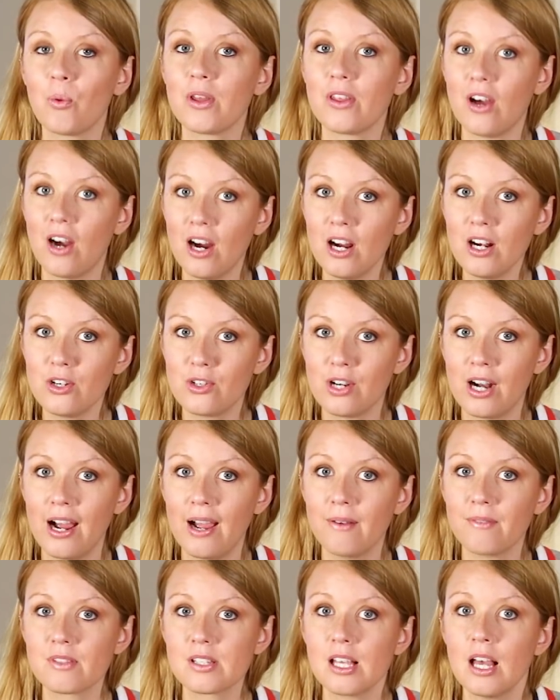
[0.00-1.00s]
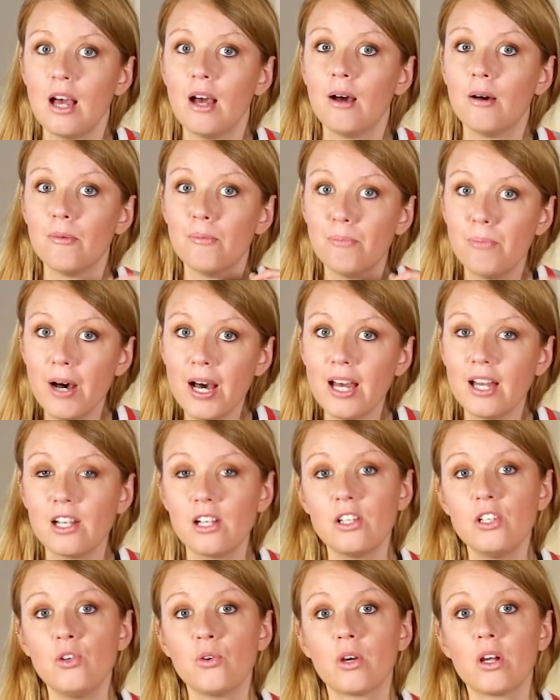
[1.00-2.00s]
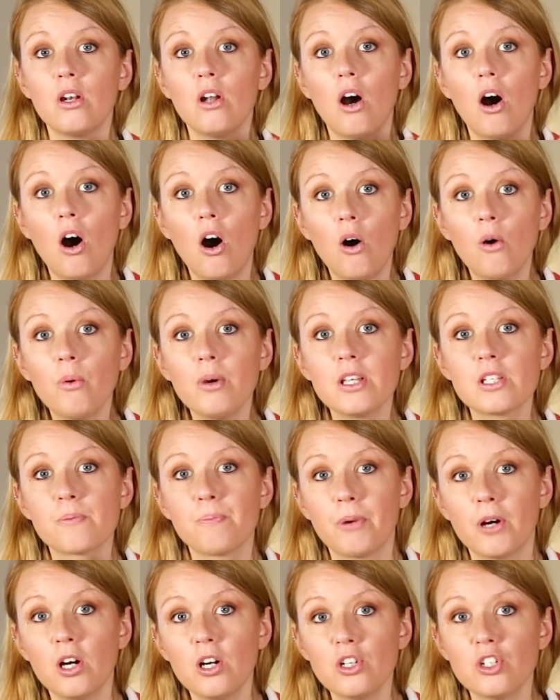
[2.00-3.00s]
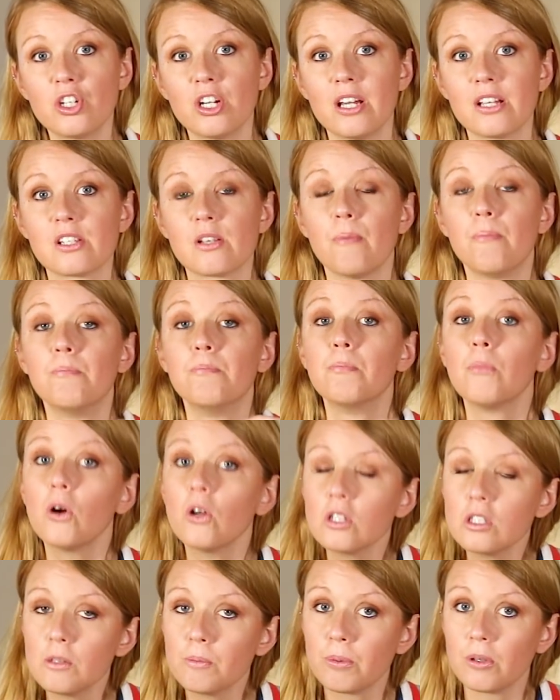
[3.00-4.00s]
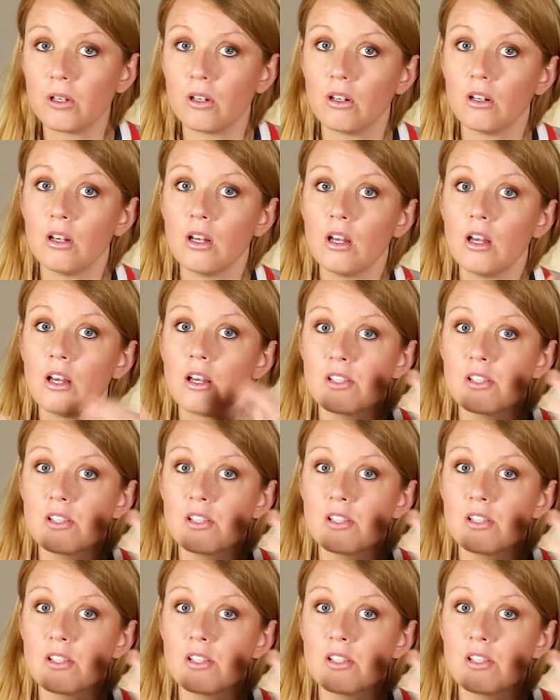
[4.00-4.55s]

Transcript: with hard drives. But you can always purchase multiple